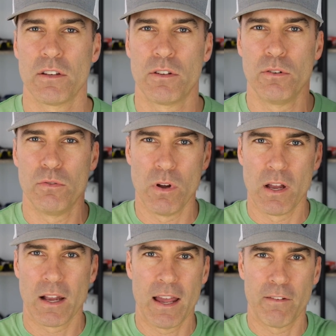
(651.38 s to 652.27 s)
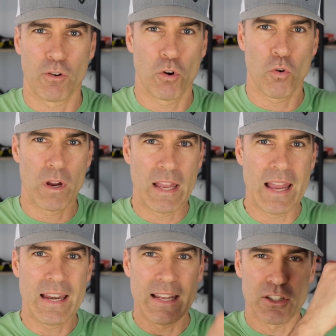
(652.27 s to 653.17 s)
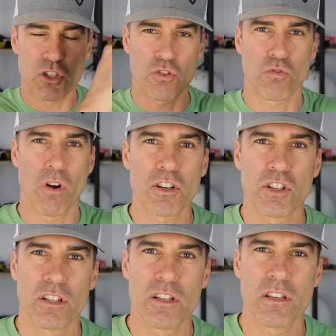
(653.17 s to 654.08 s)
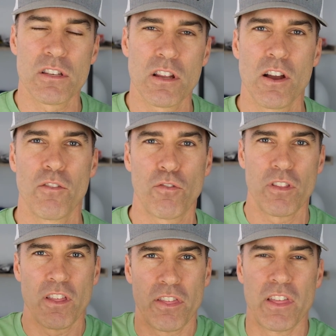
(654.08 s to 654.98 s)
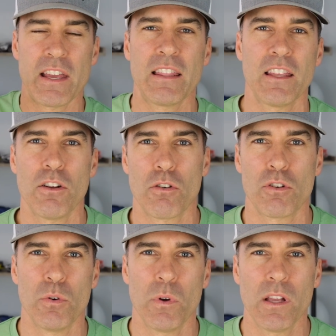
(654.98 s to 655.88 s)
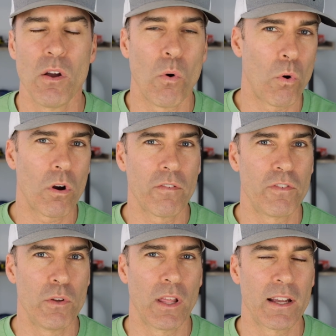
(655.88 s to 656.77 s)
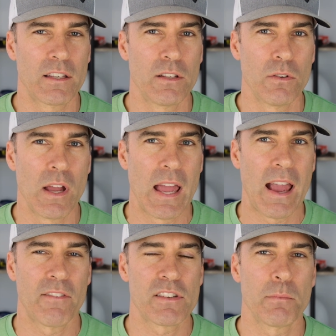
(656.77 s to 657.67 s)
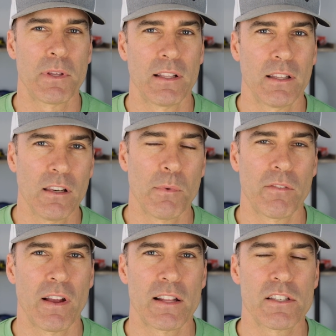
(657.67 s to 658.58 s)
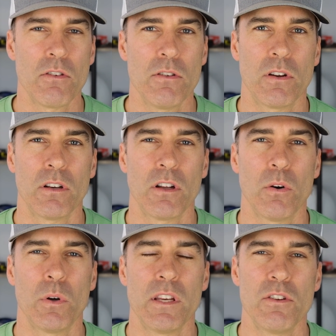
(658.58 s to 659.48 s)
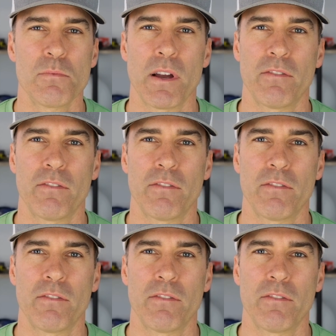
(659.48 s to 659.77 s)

to kind of create instructions for the thing that you're doing. Or if you like to have something a little bit fancier, you can go and use my